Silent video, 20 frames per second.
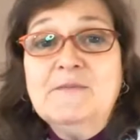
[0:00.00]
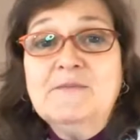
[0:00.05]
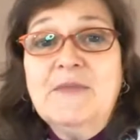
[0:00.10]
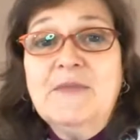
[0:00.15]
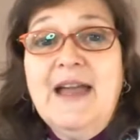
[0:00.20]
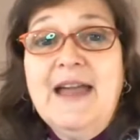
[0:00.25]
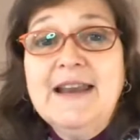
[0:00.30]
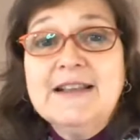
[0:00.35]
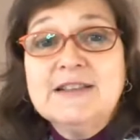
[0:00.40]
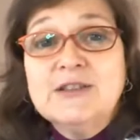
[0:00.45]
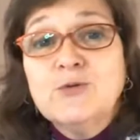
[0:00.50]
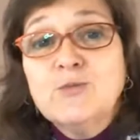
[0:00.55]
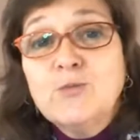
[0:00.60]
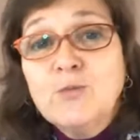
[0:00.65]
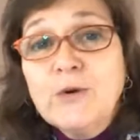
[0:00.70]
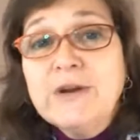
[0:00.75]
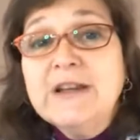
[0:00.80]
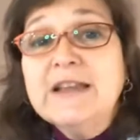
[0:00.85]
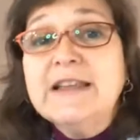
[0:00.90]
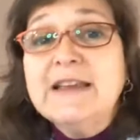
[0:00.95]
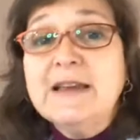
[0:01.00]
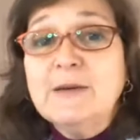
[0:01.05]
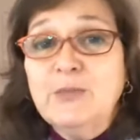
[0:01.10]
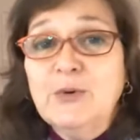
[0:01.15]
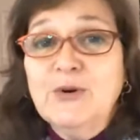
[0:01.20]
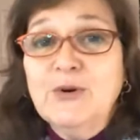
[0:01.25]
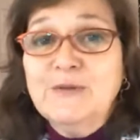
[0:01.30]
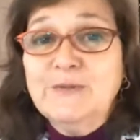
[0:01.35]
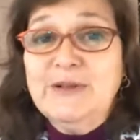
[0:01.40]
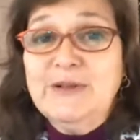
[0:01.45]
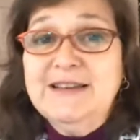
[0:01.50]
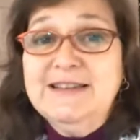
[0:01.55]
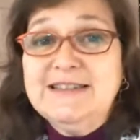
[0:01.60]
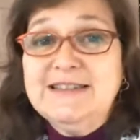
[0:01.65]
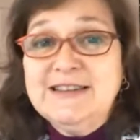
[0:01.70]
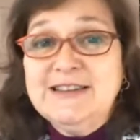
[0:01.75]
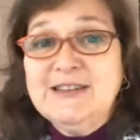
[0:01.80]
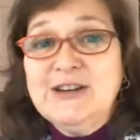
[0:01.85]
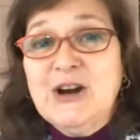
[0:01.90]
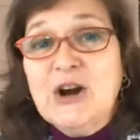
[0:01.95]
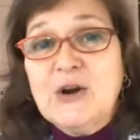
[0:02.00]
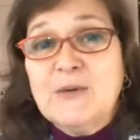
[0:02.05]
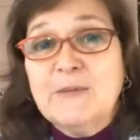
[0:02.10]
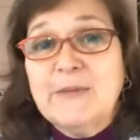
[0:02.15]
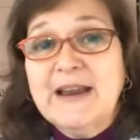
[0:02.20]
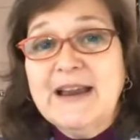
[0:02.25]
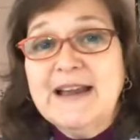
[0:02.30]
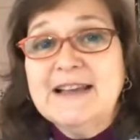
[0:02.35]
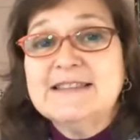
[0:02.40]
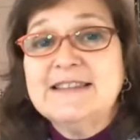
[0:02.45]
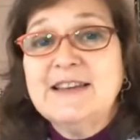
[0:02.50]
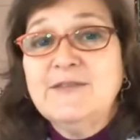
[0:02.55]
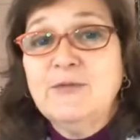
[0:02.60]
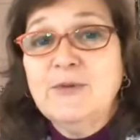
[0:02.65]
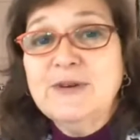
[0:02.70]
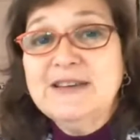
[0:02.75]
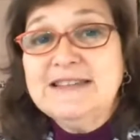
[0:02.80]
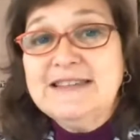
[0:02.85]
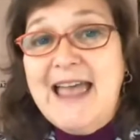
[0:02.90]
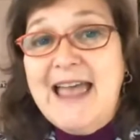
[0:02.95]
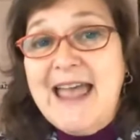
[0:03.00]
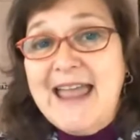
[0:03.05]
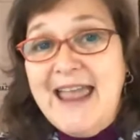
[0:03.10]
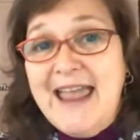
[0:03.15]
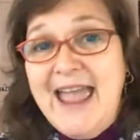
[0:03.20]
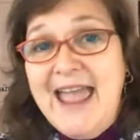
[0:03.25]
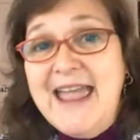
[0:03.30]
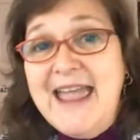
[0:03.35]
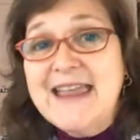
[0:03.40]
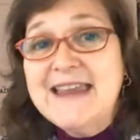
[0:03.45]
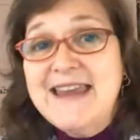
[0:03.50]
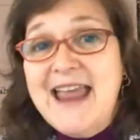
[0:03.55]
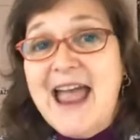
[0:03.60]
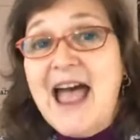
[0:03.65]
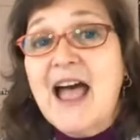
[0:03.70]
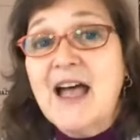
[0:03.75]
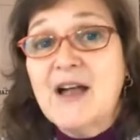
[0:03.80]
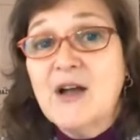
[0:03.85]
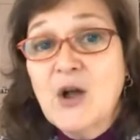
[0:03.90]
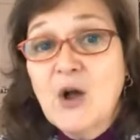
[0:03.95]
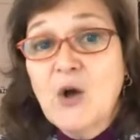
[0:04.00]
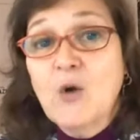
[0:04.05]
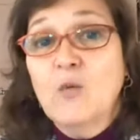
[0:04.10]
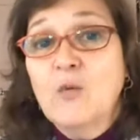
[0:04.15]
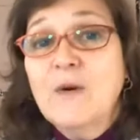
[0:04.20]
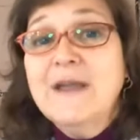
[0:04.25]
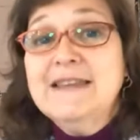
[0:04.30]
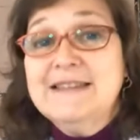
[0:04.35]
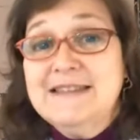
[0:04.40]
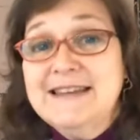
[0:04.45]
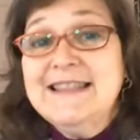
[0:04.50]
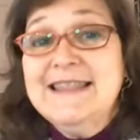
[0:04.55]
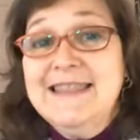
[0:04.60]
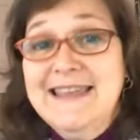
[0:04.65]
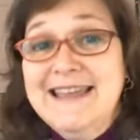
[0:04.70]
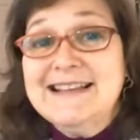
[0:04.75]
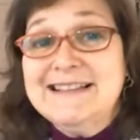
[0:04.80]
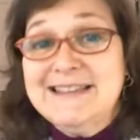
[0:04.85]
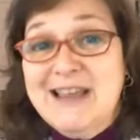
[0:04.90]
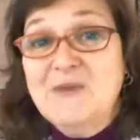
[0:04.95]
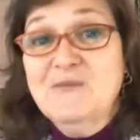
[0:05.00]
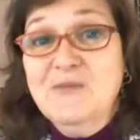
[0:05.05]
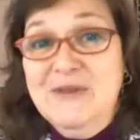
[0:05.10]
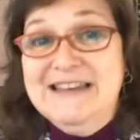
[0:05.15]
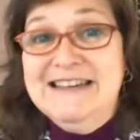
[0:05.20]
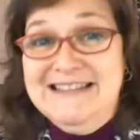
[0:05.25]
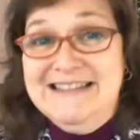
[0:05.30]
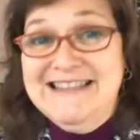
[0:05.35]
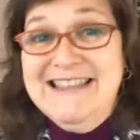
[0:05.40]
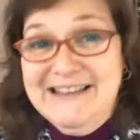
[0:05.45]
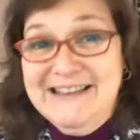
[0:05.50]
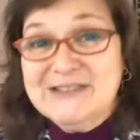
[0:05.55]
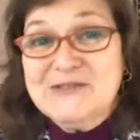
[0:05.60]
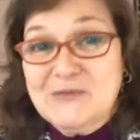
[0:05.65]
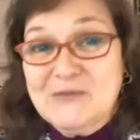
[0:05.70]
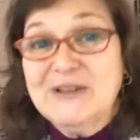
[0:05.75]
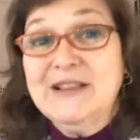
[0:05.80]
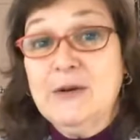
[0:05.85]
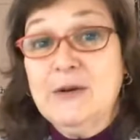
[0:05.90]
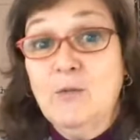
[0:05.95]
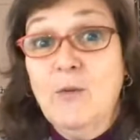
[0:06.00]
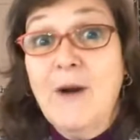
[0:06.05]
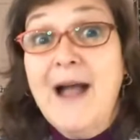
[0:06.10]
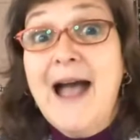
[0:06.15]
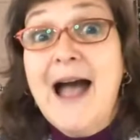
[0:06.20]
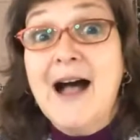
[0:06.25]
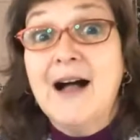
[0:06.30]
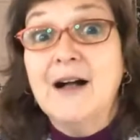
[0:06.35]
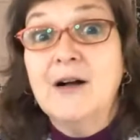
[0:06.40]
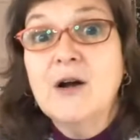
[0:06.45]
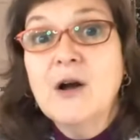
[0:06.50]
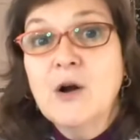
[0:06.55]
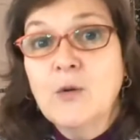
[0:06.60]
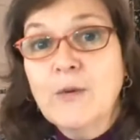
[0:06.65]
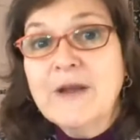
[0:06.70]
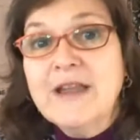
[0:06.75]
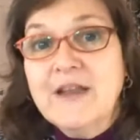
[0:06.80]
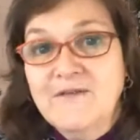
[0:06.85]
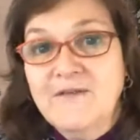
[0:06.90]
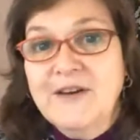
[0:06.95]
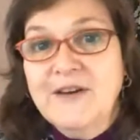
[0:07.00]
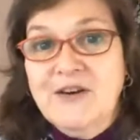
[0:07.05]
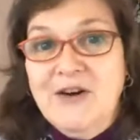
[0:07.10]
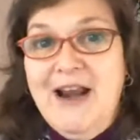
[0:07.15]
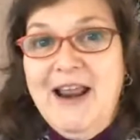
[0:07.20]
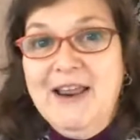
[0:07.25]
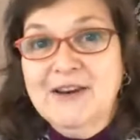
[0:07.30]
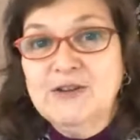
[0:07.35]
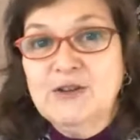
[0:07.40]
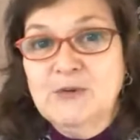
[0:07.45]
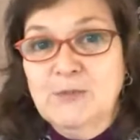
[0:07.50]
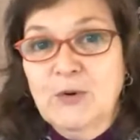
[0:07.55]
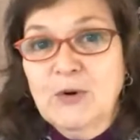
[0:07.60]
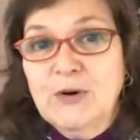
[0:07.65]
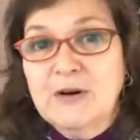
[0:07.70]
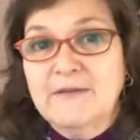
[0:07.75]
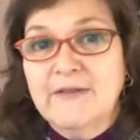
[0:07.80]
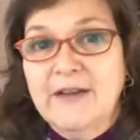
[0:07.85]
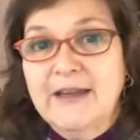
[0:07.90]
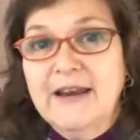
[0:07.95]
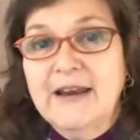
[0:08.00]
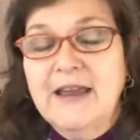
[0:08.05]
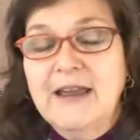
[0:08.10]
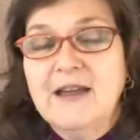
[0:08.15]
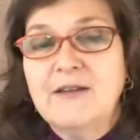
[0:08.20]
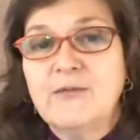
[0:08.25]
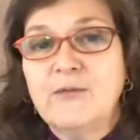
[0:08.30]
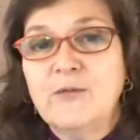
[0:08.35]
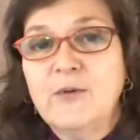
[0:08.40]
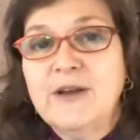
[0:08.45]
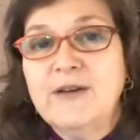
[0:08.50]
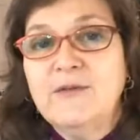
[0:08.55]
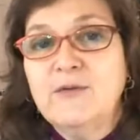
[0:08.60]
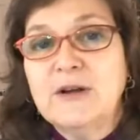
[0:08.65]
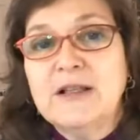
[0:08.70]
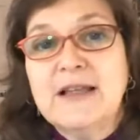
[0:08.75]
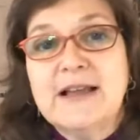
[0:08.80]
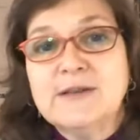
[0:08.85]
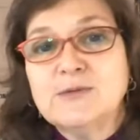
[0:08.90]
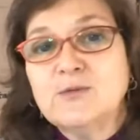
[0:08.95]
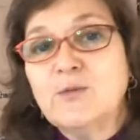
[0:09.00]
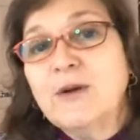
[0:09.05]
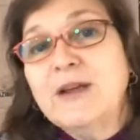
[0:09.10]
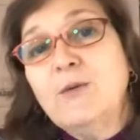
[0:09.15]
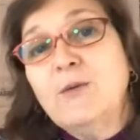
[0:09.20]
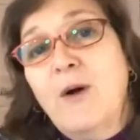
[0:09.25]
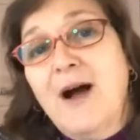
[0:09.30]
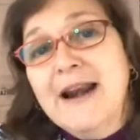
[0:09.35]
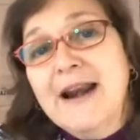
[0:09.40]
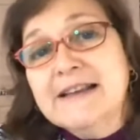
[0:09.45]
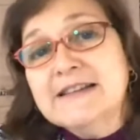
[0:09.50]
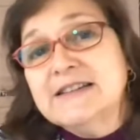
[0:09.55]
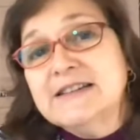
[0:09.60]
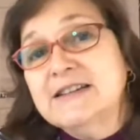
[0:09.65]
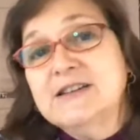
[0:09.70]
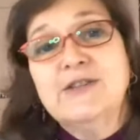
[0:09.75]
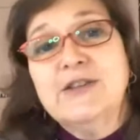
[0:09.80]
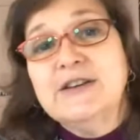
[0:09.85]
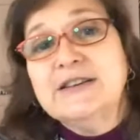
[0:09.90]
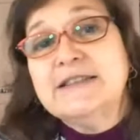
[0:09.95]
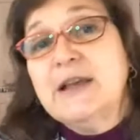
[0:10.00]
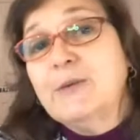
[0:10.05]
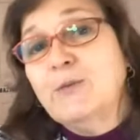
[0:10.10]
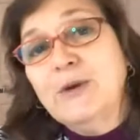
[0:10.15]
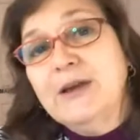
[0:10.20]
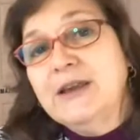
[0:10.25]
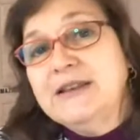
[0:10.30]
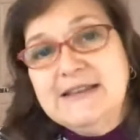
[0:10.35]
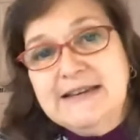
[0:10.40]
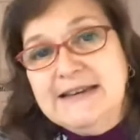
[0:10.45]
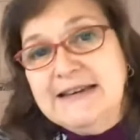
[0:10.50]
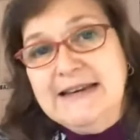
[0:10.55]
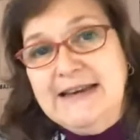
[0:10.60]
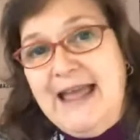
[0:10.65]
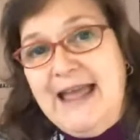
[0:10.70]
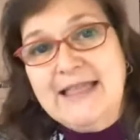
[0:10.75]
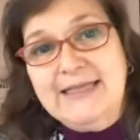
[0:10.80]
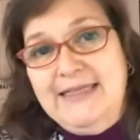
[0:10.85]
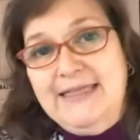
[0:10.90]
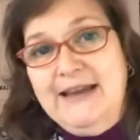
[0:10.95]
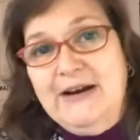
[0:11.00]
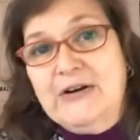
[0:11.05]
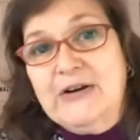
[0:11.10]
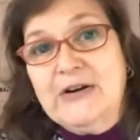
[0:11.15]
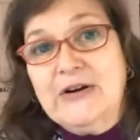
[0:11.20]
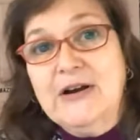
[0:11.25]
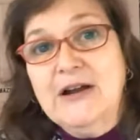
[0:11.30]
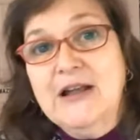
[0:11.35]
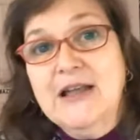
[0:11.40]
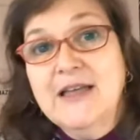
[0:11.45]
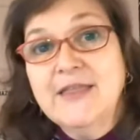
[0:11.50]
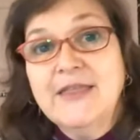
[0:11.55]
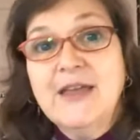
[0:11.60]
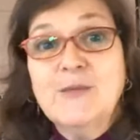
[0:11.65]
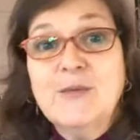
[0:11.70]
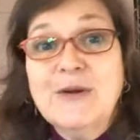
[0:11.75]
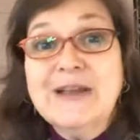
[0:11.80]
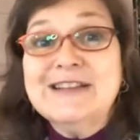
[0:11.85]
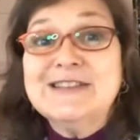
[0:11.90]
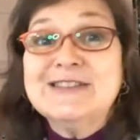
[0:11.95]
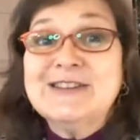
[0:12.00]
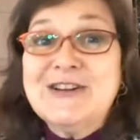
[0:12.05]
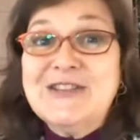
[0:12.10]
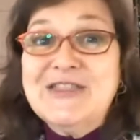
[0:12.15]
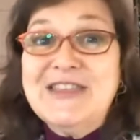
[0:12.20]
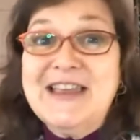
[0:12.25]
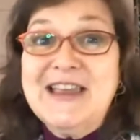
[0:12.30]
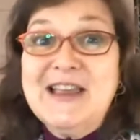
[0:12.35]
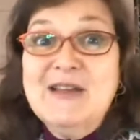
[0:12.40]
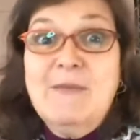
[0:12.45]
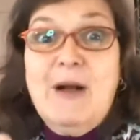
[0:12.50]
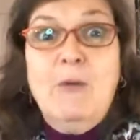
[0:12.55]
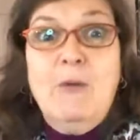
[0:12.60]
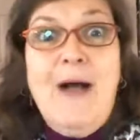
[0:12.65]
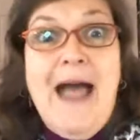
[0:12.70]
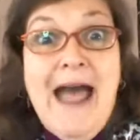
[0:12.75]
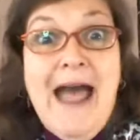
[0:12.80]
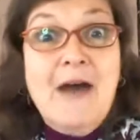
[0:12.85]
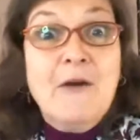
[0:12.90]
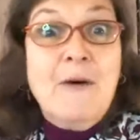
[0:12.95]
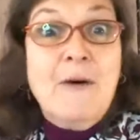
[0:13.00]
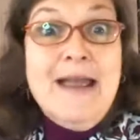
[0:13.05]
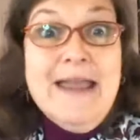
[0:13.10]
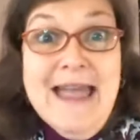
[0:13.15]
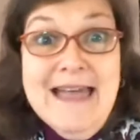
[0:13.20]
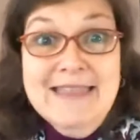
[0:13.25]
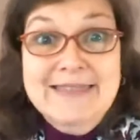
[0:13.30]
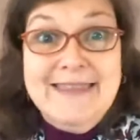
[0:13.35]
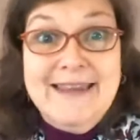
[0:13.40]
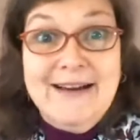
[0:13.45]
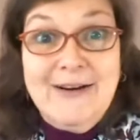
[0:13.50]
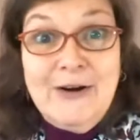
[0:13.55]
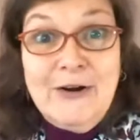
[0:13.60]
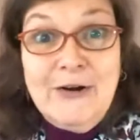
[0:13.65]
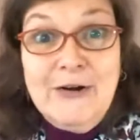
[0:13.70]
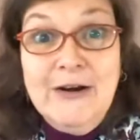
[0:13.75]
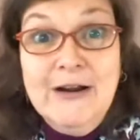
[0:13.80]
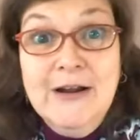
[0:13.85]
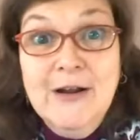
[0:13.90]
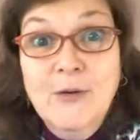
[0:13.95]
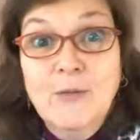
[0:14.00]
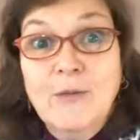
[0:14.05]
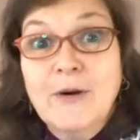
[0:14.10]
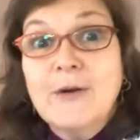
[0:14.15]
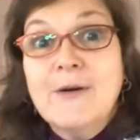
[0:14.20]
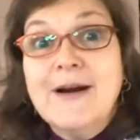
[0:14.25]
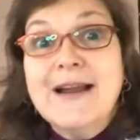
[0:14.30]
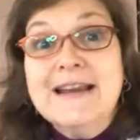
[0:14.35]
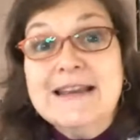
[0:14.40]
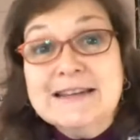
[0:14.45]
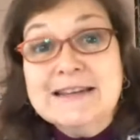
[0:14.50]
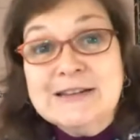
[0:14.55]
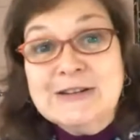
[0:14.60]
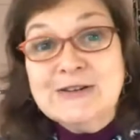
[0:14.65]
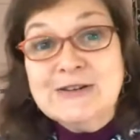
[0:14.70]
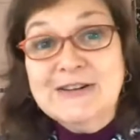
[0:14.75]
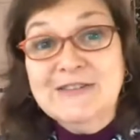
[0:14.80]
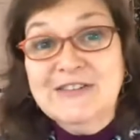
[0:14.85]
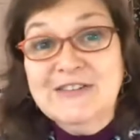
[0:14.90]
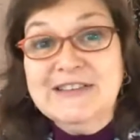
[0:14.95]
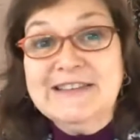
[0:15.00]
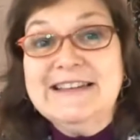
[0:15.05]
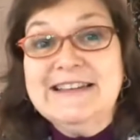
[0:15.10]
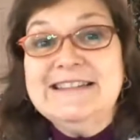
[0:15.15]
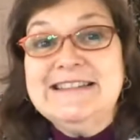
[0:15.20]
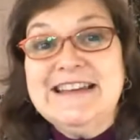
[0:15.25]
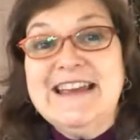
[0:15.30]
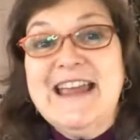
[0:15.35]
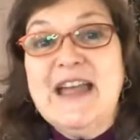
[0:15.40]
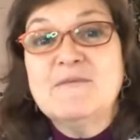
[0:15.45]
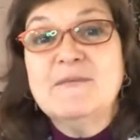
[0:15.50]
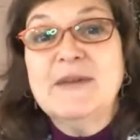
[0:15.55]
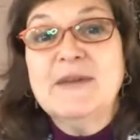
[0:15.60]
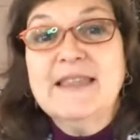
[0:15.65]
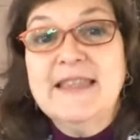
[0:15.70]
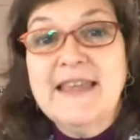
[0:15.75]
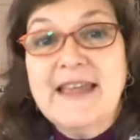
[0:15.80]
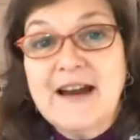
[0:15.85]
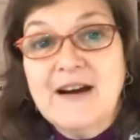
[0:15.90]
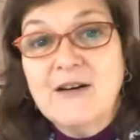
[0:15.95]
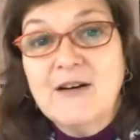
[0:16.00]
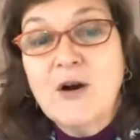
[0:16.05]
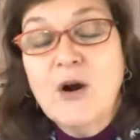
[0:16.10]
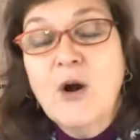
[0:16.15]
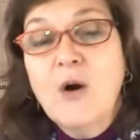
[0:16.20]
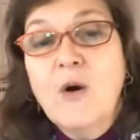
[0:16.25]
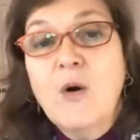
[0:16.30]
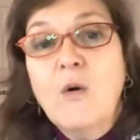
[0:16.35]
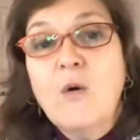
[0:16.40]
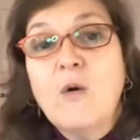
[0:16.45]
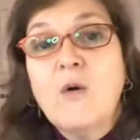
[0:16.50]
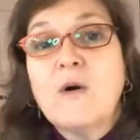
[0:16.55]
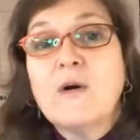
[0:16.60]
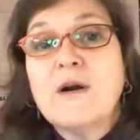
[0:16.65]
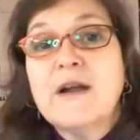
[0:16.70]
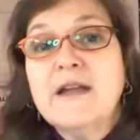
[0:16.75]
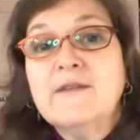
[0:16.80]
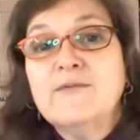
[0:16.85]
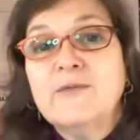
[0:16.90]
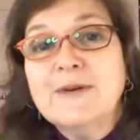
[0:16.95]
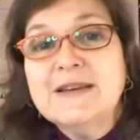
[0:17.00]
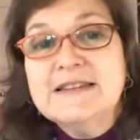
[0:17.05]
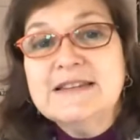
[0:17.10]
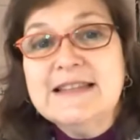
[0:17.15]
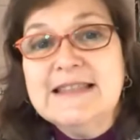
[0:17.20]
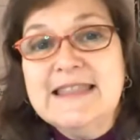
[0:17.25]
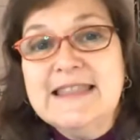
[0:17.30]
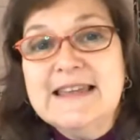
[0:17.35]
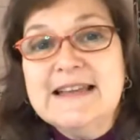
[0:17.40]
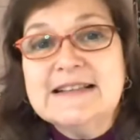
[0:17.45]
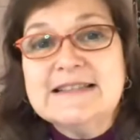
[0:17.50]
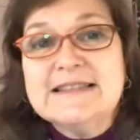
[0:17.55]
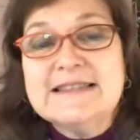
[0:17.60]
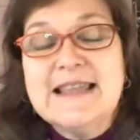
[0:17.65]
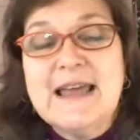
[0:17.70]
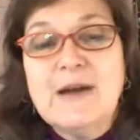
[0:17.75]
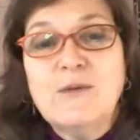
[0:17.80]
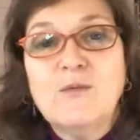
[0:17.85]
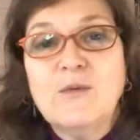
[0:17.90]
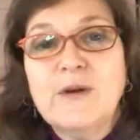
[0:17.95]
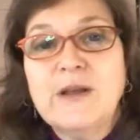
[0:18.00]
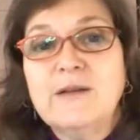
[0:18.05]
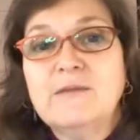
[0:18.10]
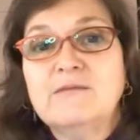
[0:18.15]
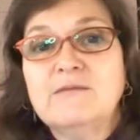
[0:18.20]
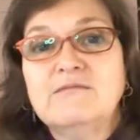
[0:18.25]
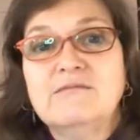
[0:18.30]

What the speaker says: it's a really important place to start, because if we say, hey, yeah, we did this and we did this really well, we can figure out how to do more of it. If we realize we wanted to do this and we didn't get there, then we can start thinking about, well, how do I get there? What do I need to do differently to get me there? Or if we did things that we